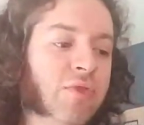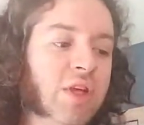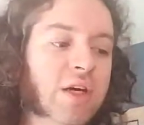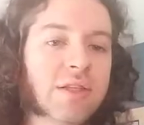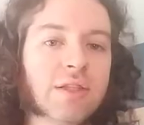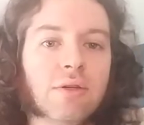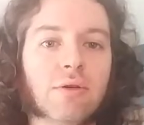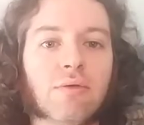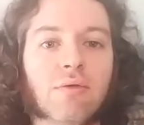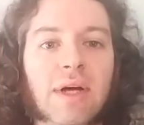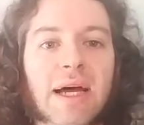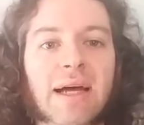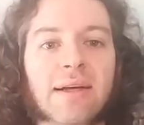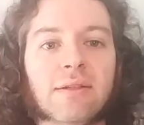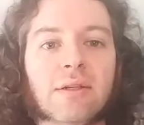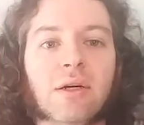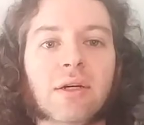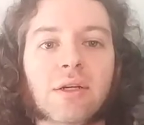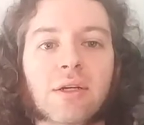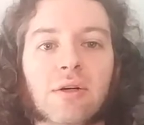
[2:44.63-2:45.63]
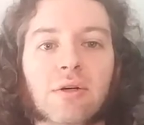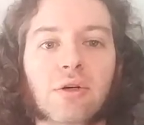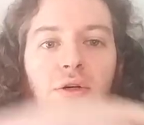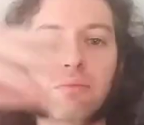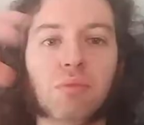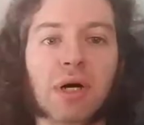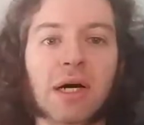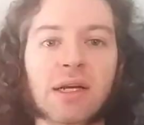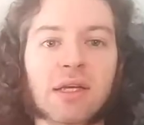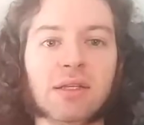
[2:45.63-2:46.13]
as a ragdoll, your whole
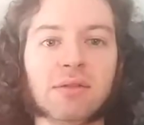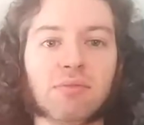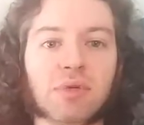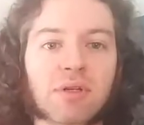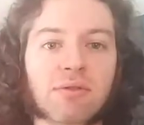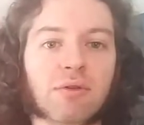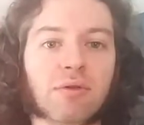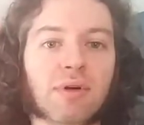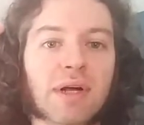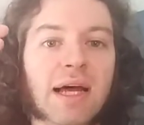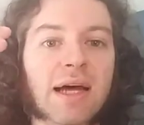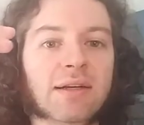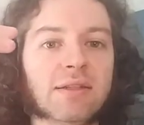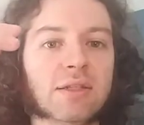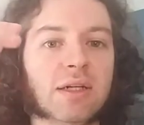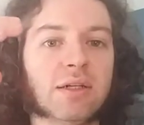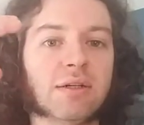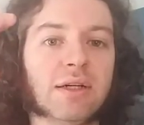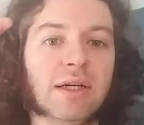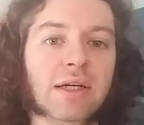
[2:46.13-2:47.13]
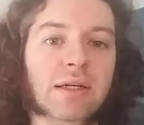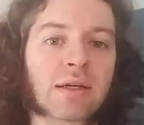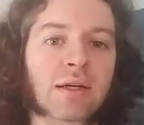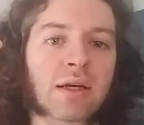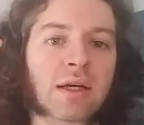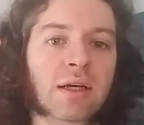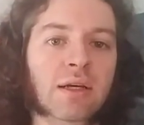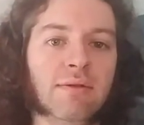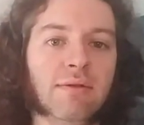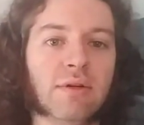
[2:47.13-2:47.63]
body is a bit of a ragdoll, right?
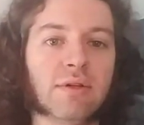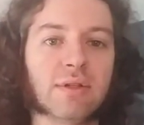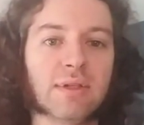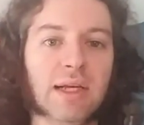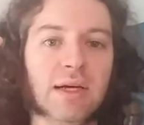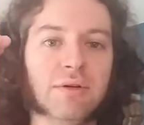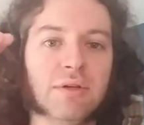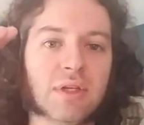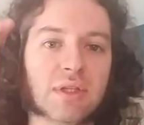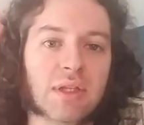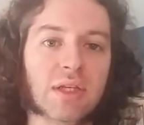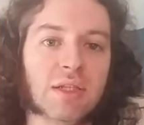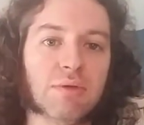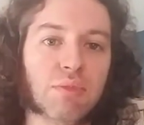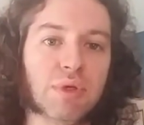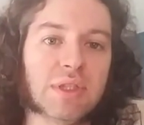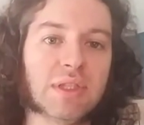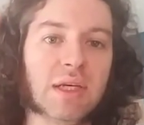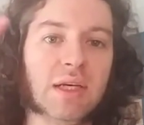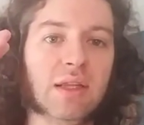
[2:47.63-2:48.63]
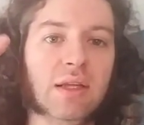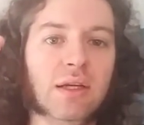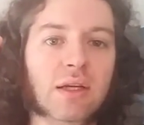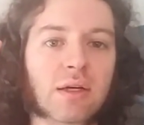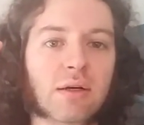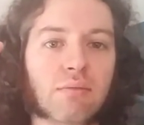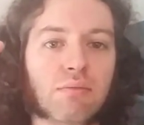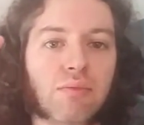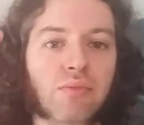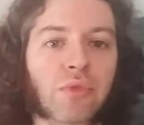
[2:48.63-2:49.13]
If you're slouched like this, but say that
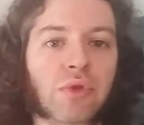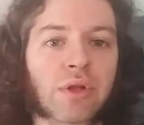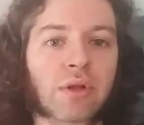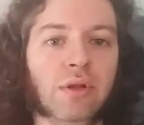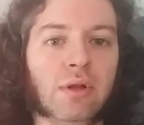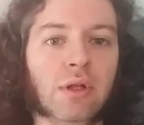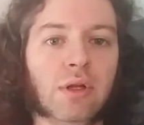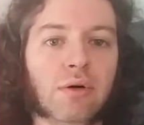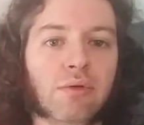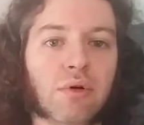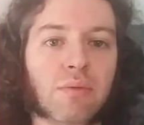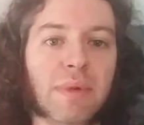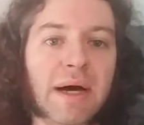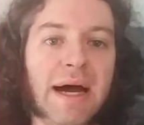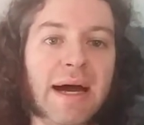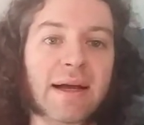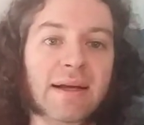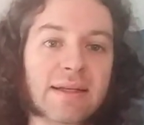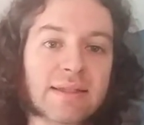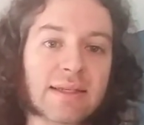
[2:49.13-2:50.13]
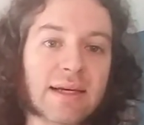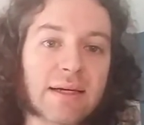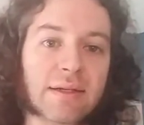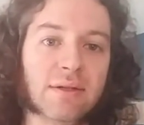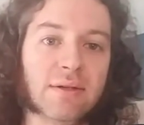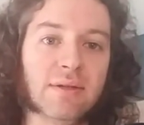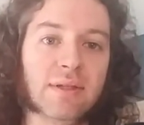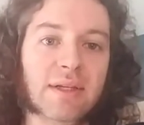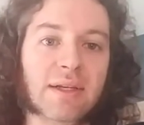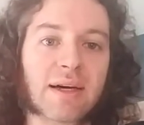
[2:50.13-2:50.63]
you're lower back is
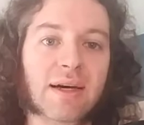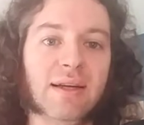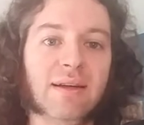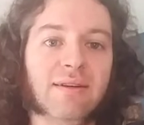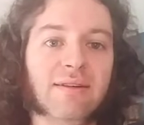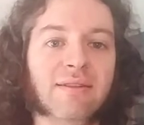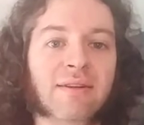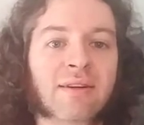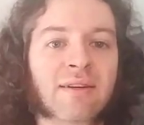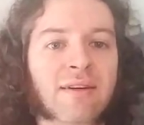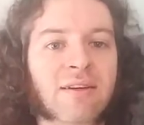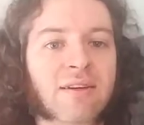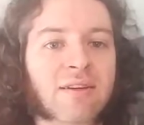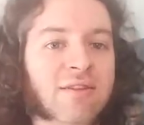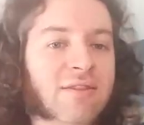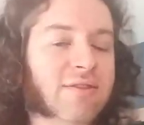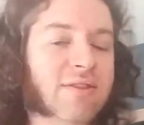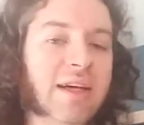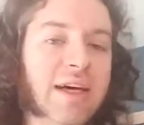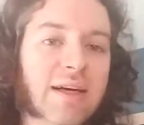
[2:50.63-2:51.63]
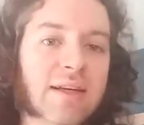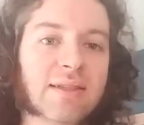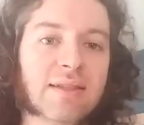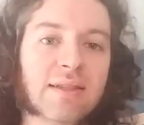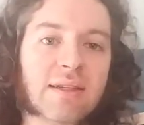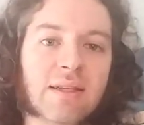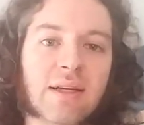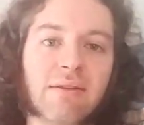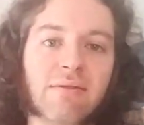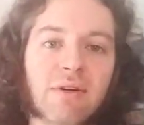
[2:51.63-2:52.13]
actually kind of flexed
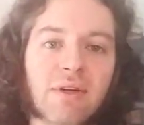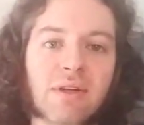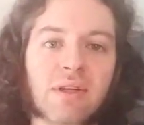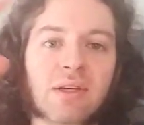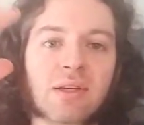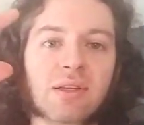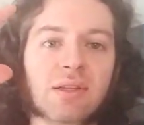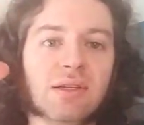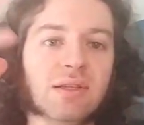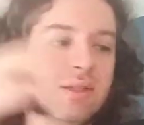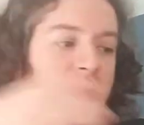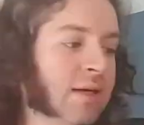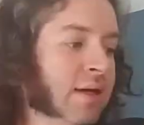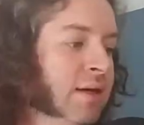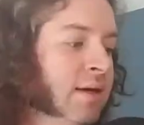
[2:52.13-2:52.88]
and everything is,